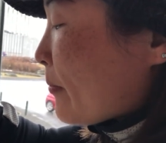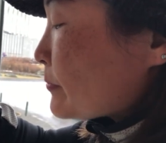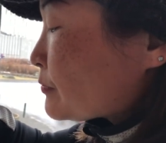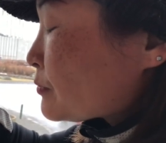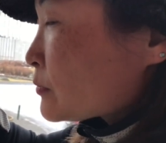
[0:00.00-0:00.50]

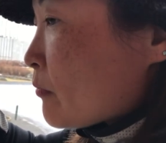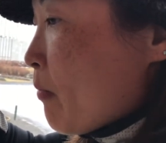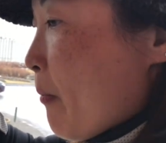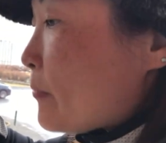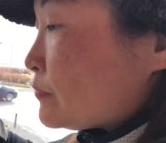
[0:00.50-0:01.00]
It's normal.
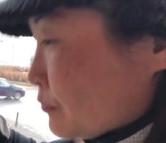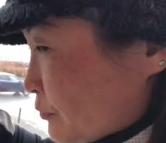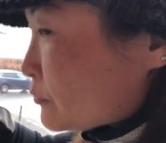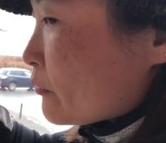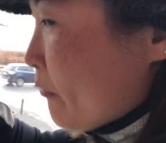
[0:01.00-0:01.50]

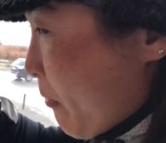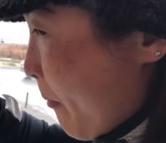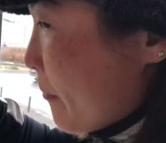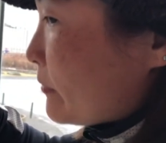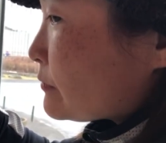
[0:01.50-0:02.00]

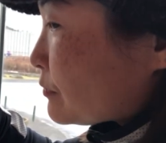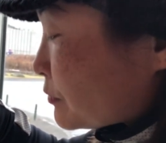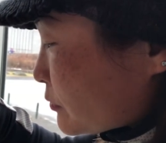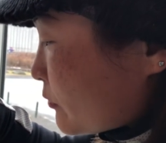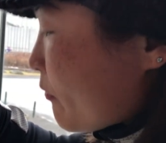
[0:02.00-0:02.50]
It's the
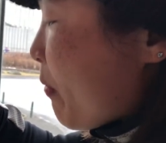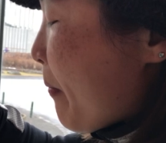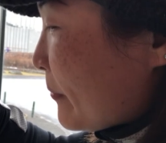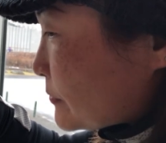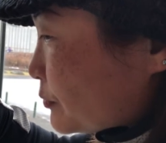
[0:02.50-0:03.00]
normal
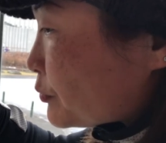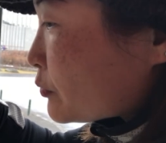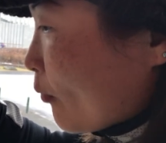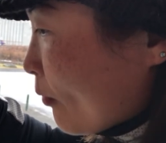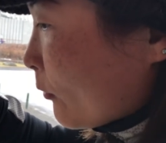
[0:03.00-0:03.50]

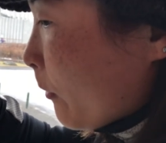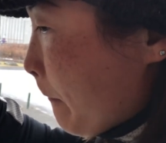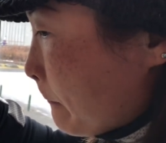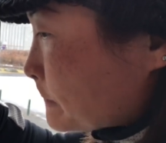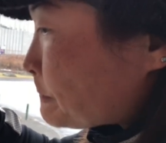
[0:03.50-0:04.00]

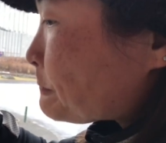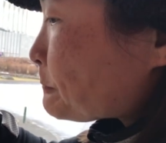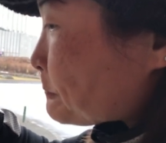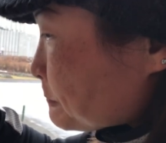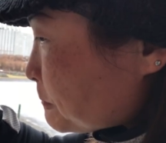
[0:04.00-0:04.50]
Icelandic
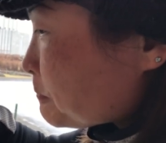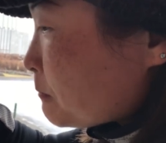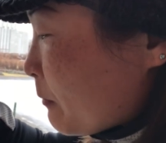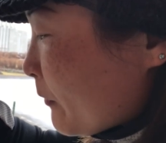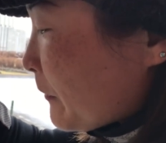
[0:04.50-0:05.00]

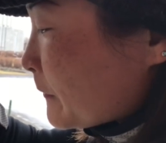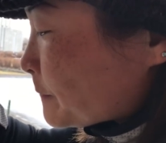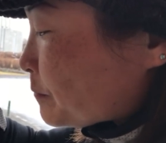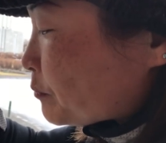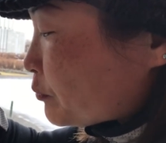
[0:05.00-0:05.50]
food
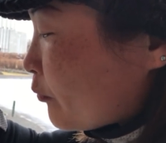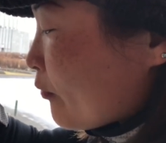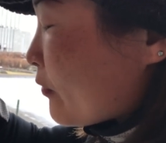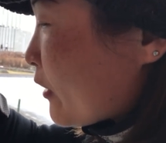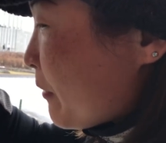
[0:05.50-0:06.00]
you can eat
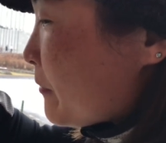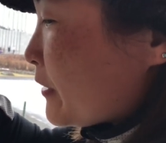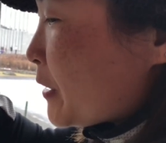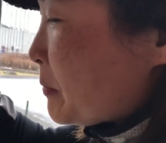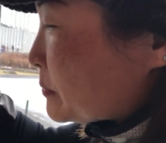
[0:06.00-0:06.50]

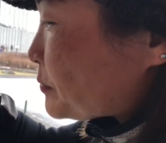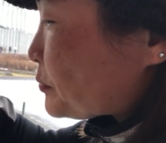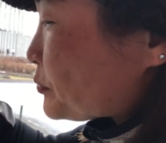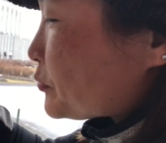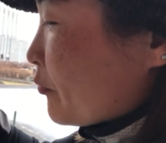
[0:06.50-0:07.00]

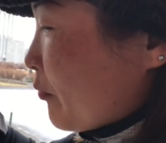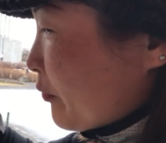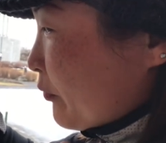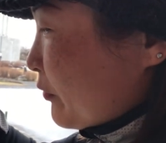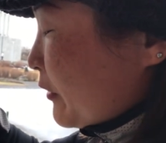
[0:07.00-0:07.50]
breakfast, lunch,
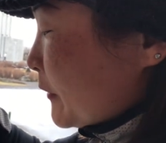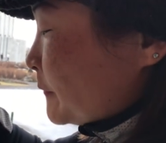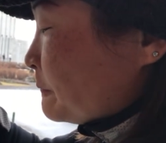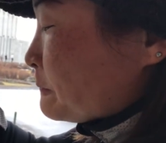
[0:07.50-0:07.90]
and dinner.